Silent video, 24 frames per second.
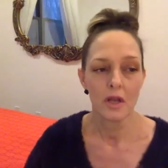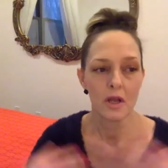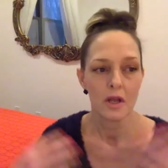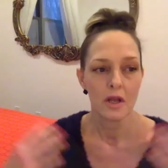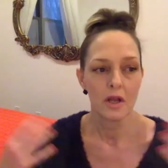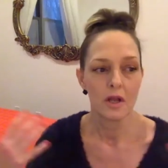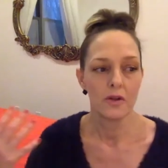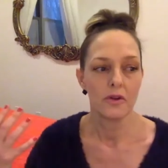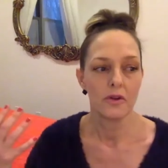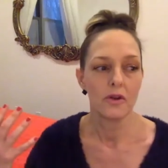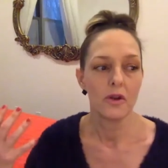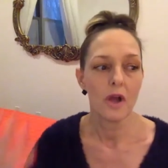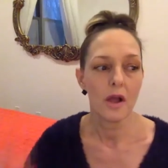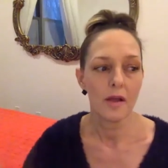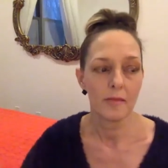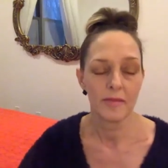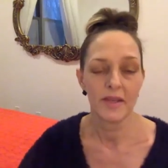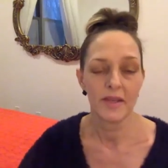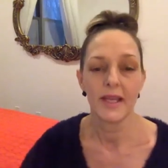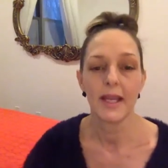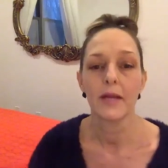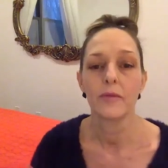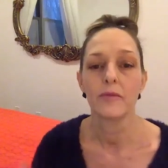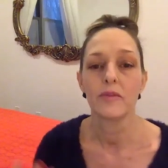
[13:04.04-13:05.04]
not
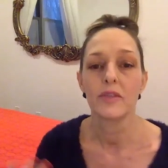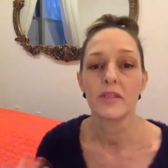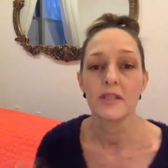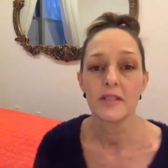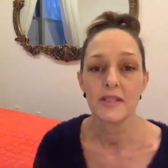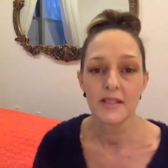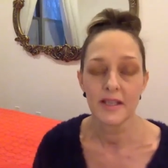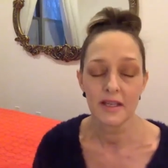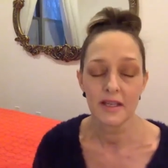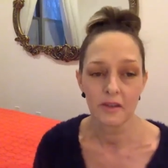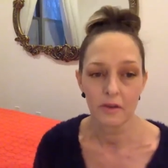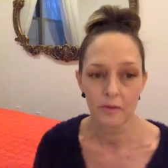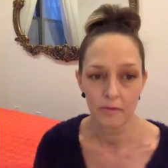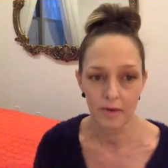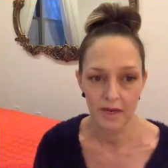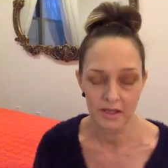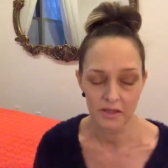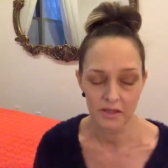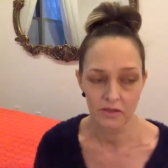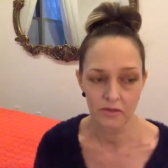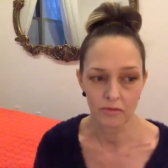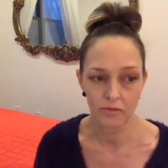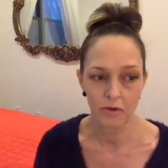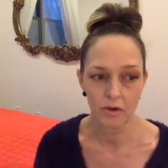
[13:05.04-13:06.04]
being able to sit in a
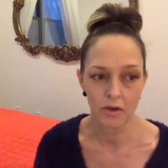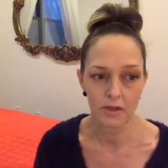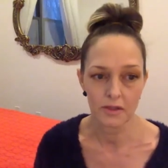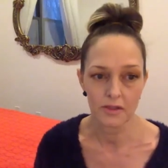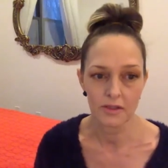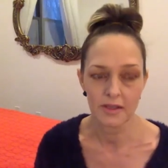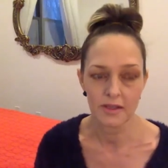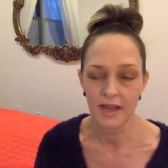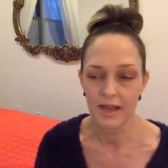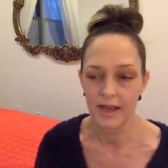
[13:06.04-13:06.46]
restaurant.